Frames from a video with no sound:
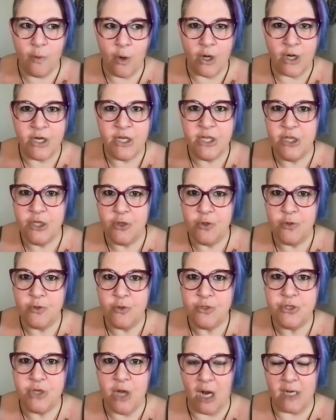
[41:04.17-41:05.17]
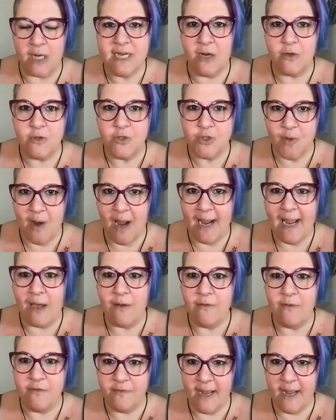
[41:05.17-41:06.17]
for huge knockdown, drag
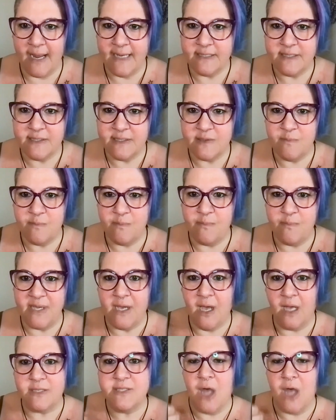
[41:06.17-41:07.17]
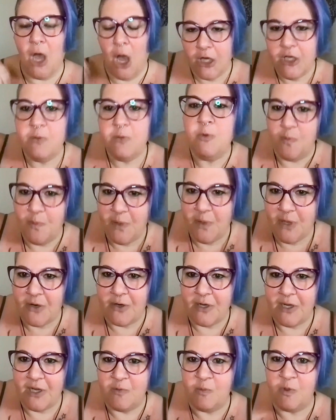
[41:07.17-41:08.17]
out fights because the honeymoon
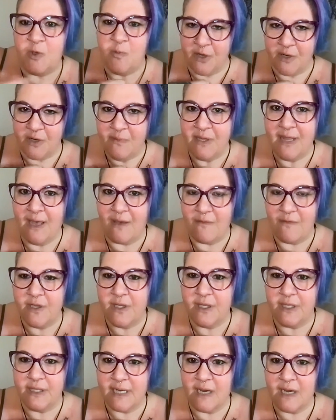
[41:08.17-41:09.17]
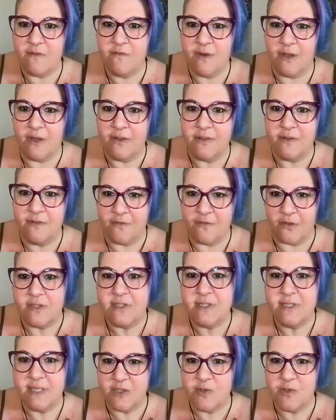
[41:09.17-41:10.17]
period would bring me that feeling that I felt in the
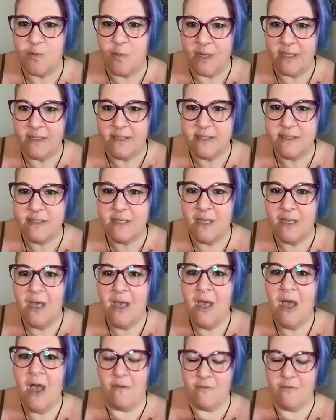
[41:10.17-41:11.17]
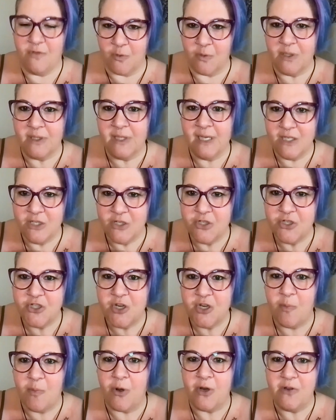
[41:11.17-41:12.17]
first 6 weeks of the
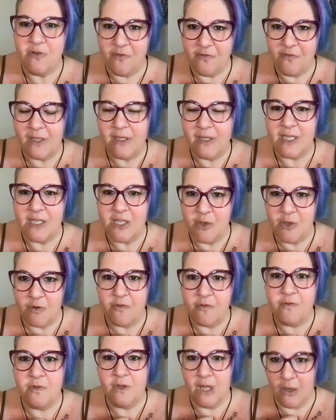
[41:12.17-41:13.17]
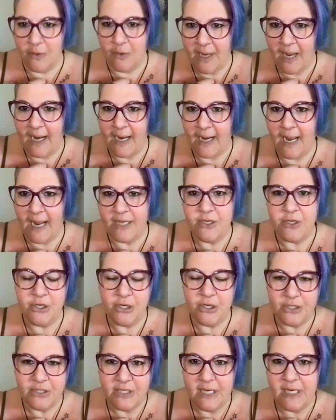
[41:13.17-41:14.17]
relationship, where you felt like you were floating and you
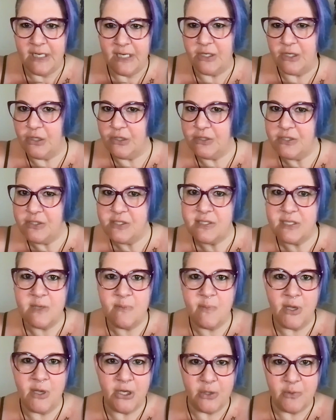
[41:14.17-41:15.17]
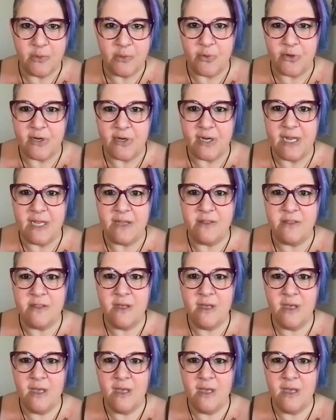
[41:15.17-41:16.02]
couldn't eat and couldn't sleep and couldn't breathe.